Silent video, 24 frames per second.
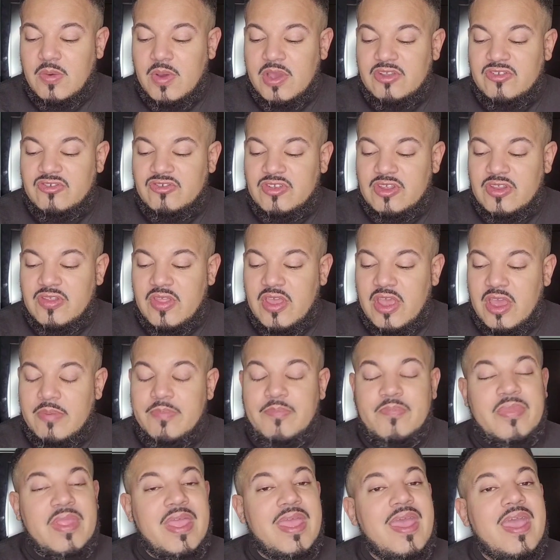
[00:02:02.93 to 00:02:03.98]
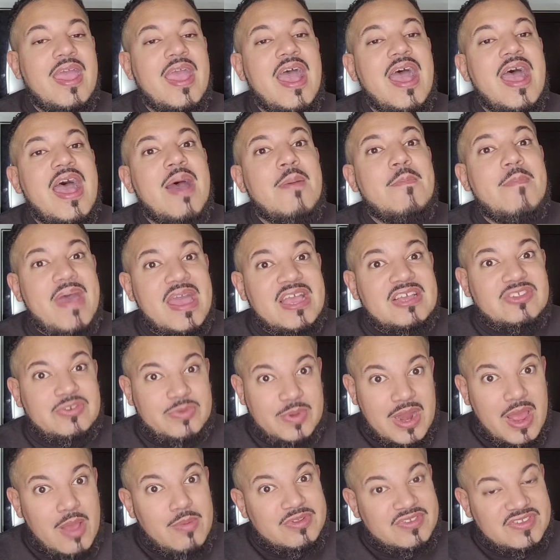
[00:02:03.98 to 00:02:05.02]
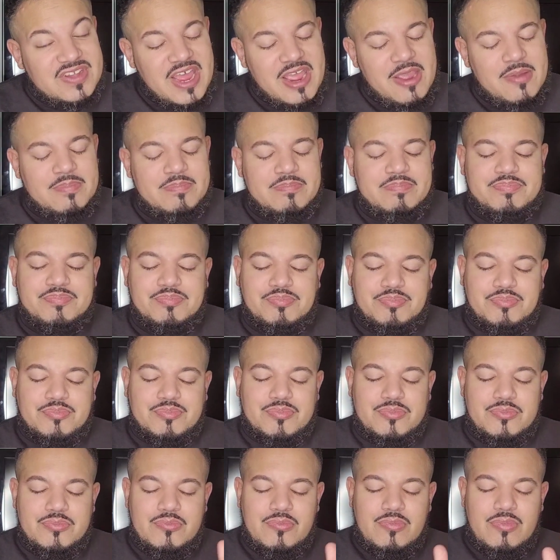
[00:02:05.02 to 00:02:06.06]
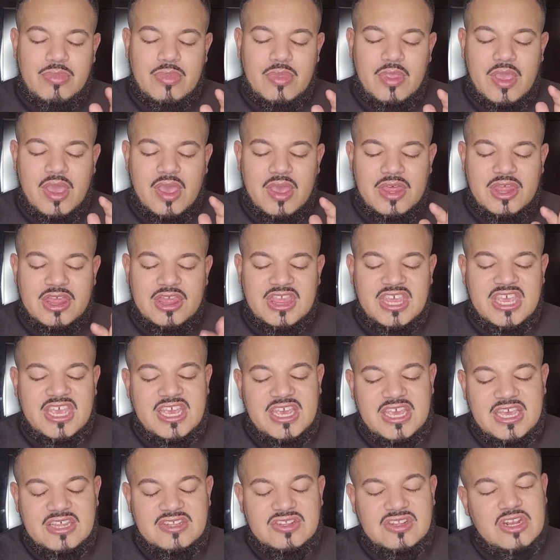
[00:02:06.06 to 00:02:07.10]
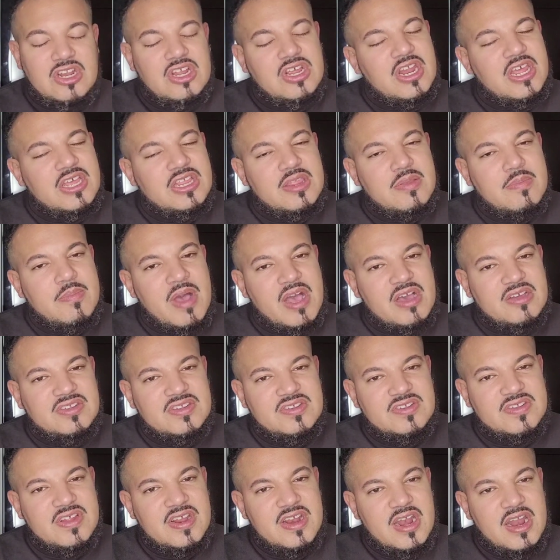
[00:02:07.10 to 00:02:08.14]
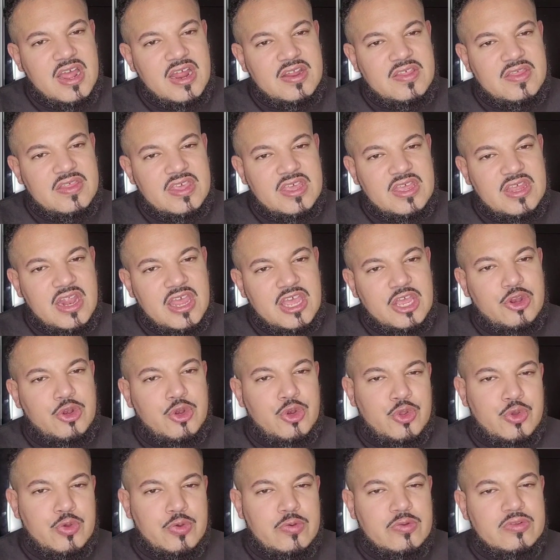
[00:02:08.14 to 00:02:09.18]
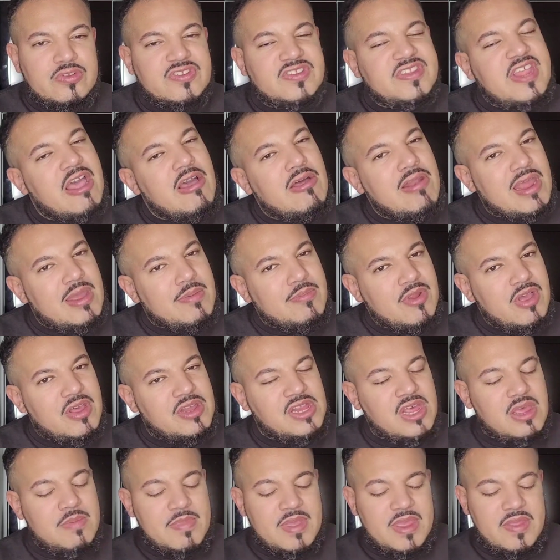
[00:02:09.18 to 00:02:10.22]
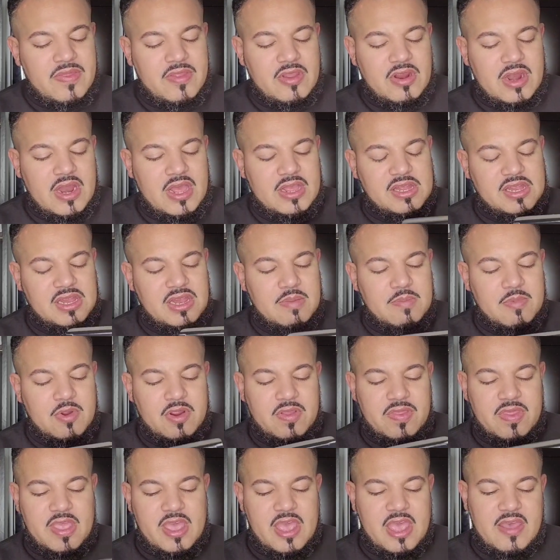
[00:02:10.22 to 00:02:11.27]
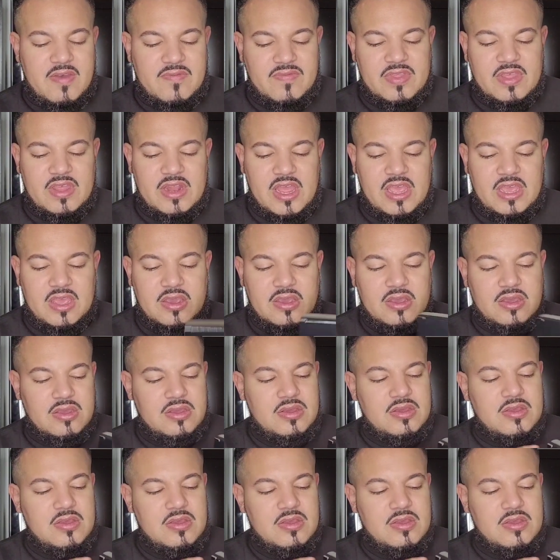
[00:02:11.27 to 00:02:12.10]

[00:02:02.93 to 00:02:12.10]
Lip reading: I question that. Back to what I was saying. These look like the boxes that a lot of the like nude style lab dolls come in. They're a lot slimmer and they have the like